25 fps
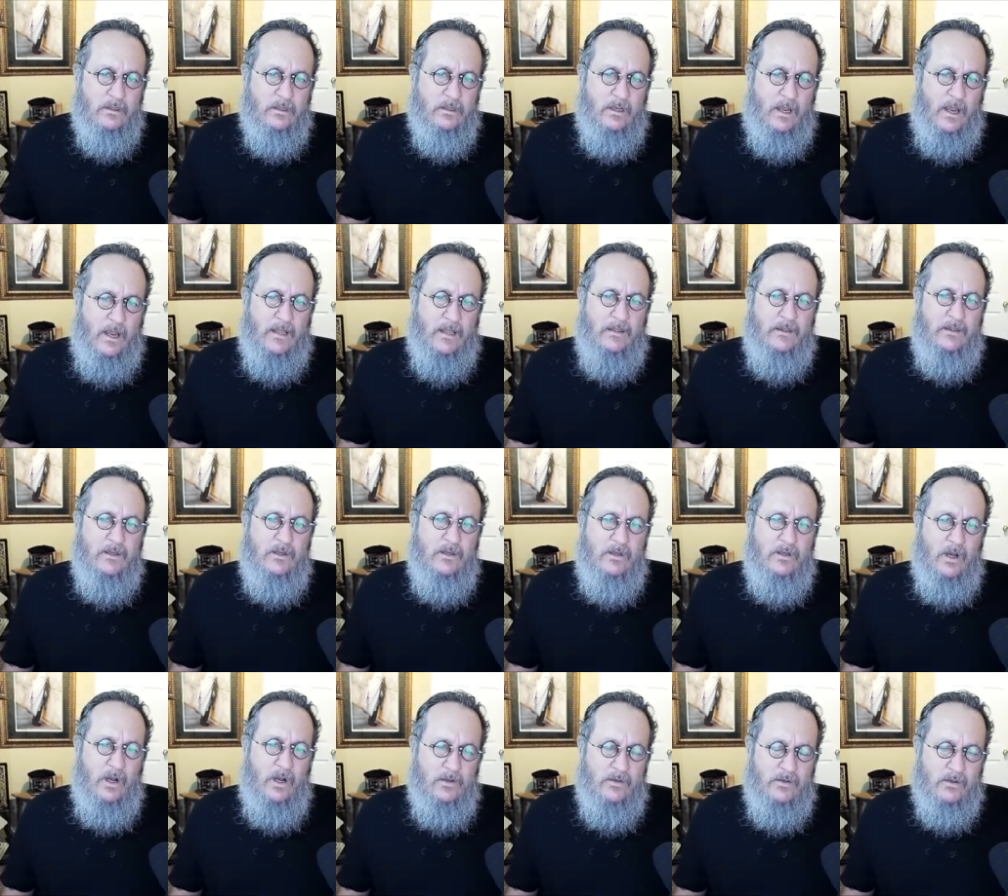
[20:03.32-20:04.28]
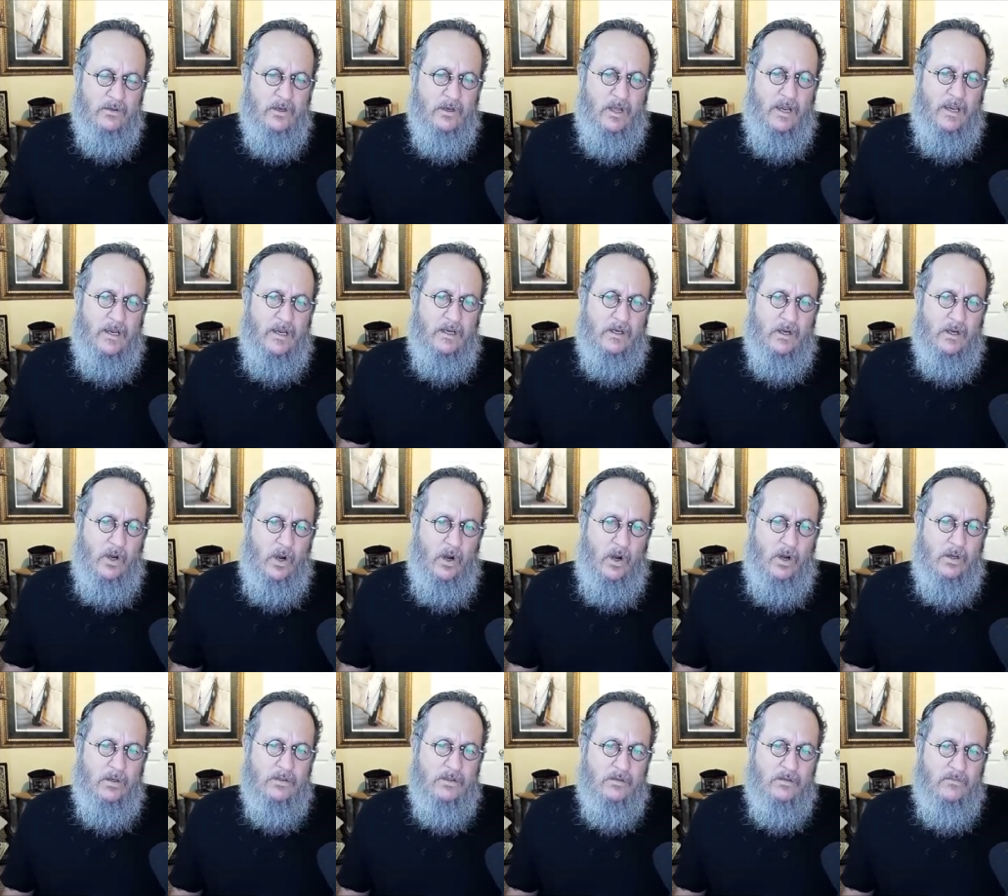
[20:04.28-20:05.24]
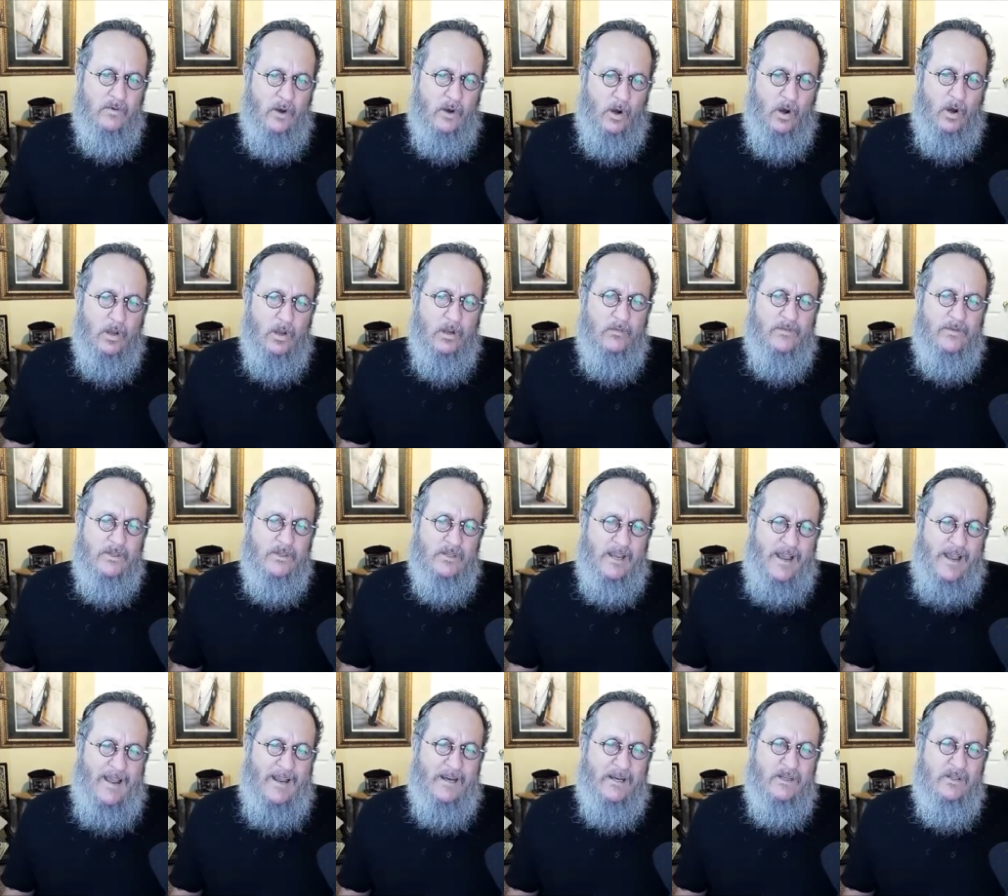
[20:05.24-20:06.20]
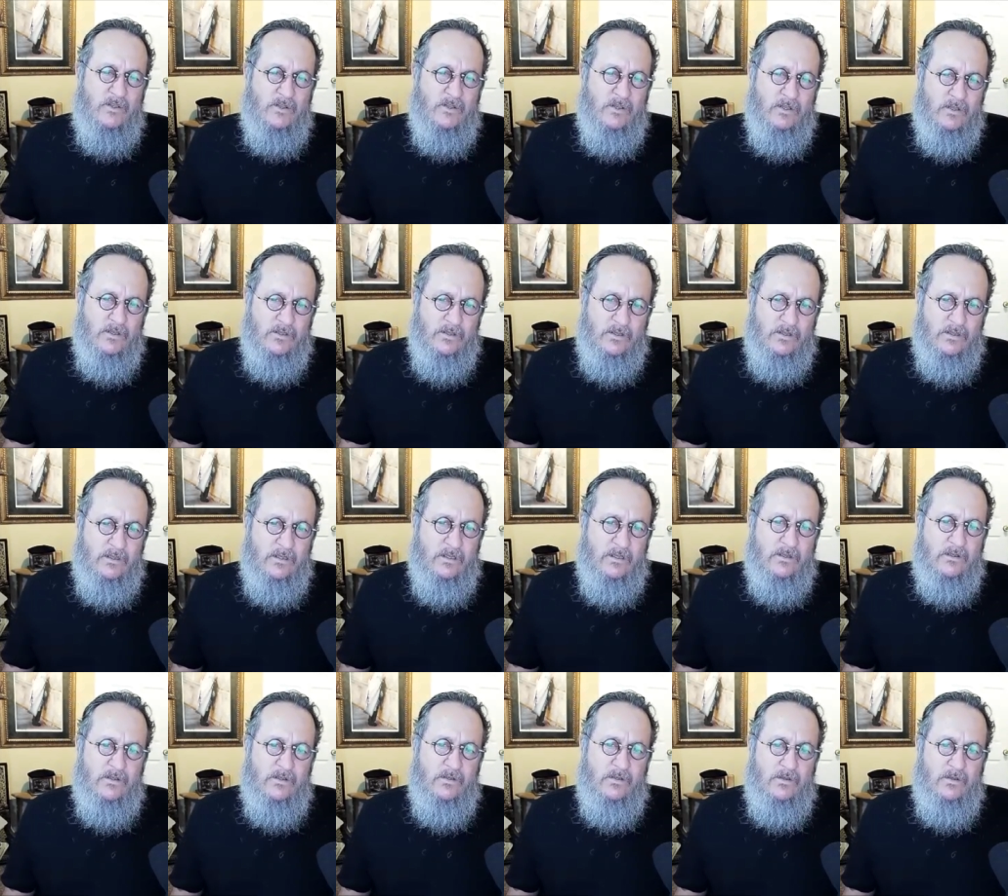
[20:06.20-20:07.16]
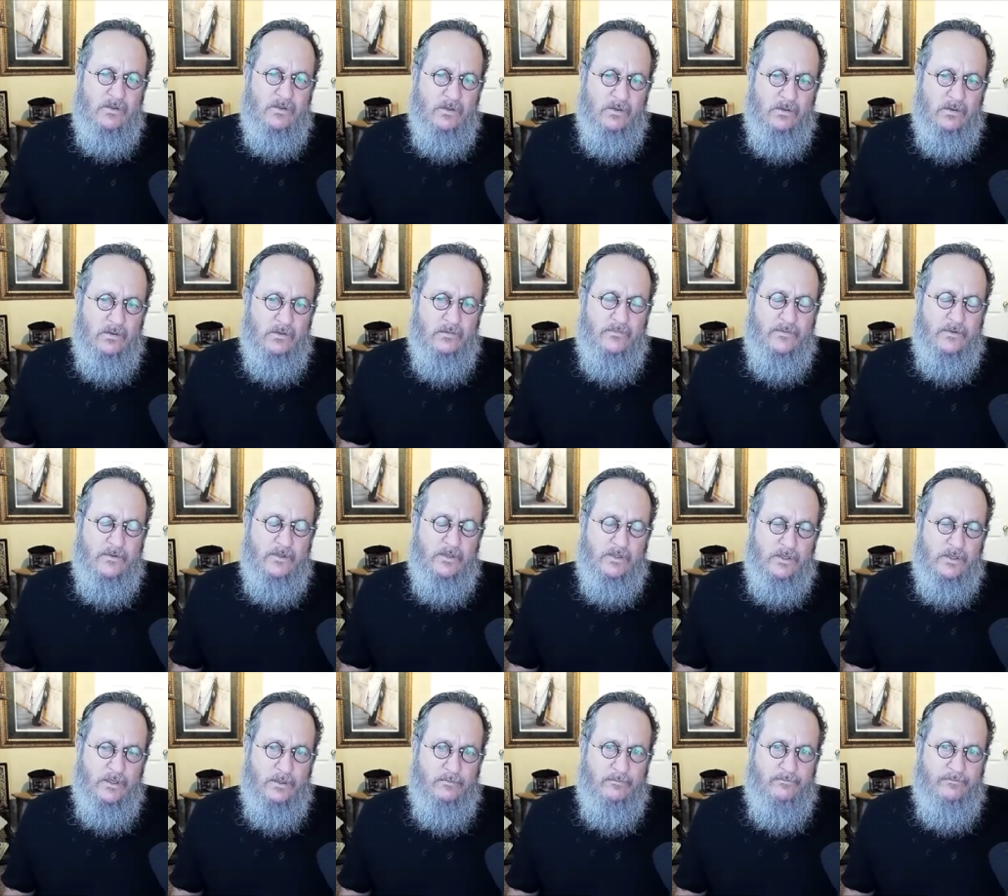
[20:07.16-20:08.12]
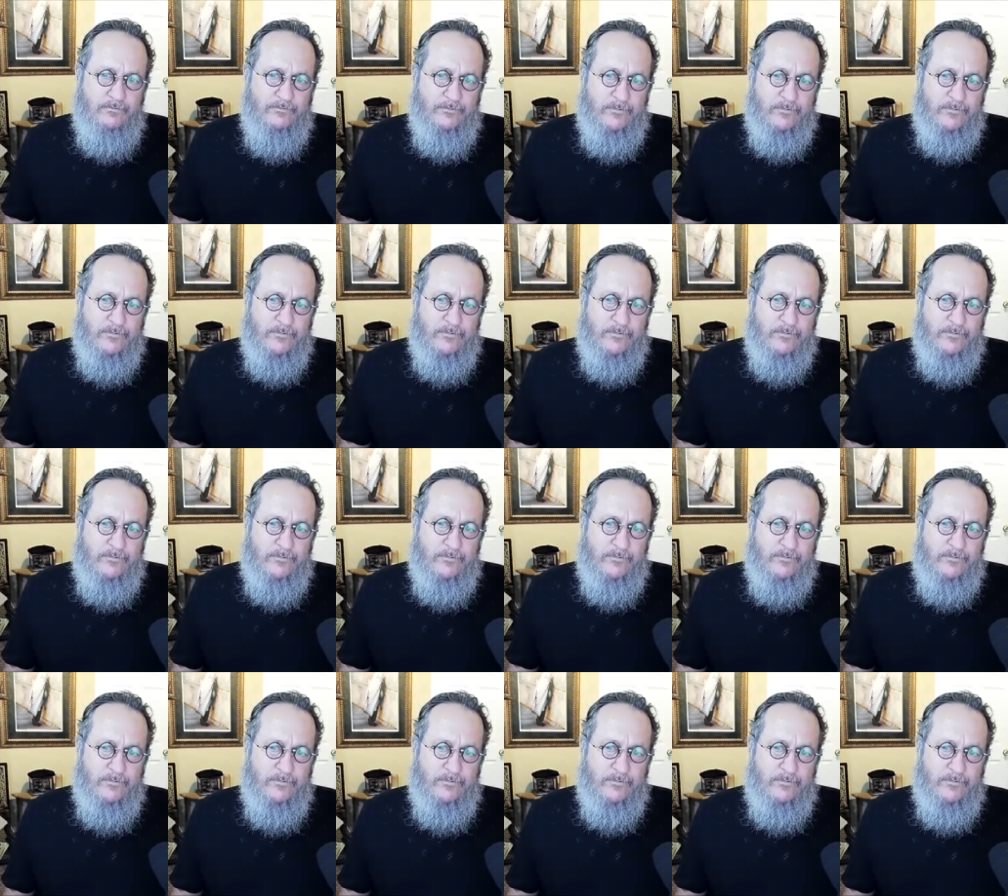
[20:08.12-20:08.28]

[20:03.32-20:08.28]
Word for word: and the underlying cause of all of his actions is to serve Hashem.